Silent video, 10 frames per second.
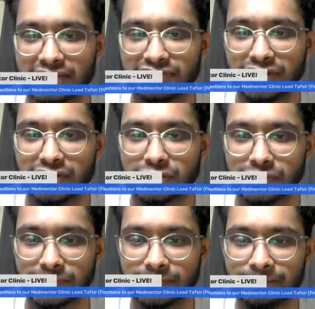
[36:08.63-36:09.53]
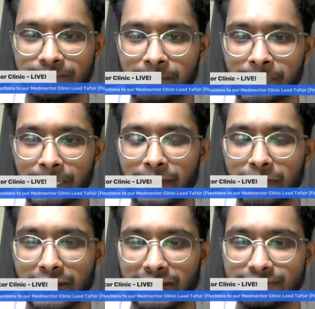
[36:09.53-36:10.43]
That's very true.
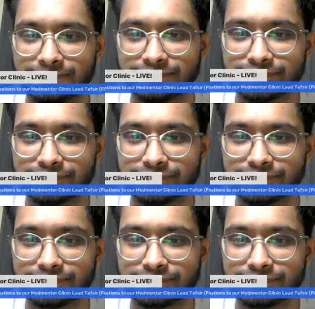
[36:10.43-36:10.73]
Great.